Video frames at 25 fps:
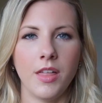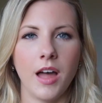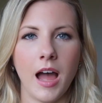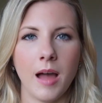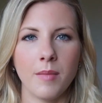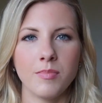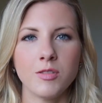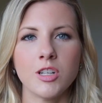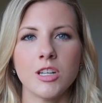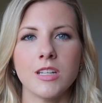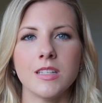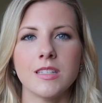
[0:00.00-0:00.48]

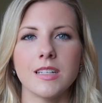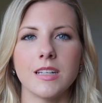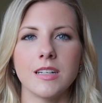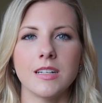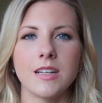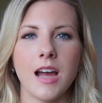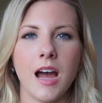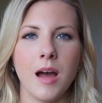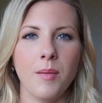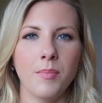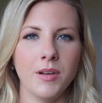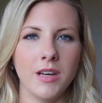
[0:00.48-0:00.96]
options and
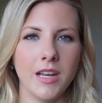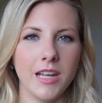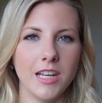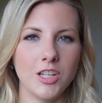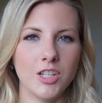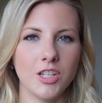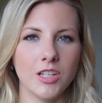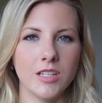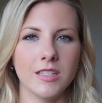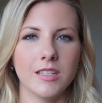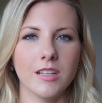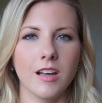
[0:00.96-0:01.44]

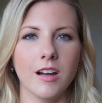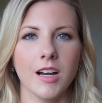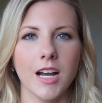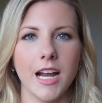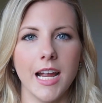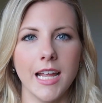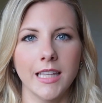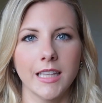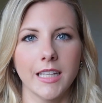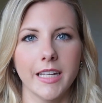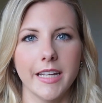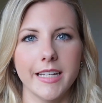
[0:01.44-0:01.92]
combinations are
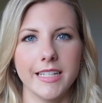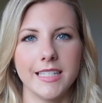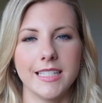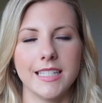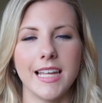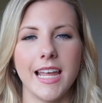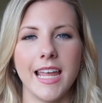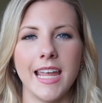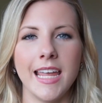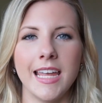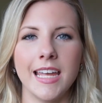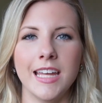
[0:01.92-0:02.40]

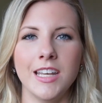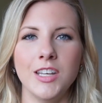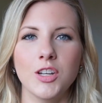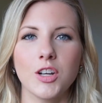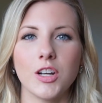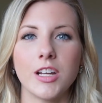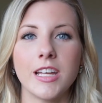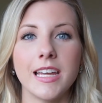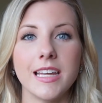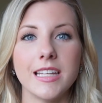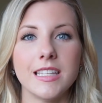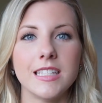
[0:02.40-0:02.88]
endless, and
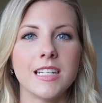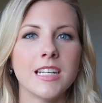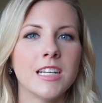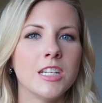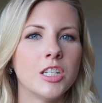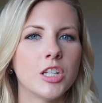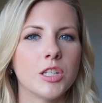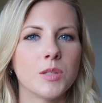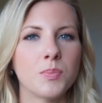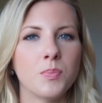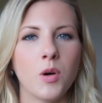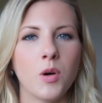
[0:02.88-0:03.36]
your kids can just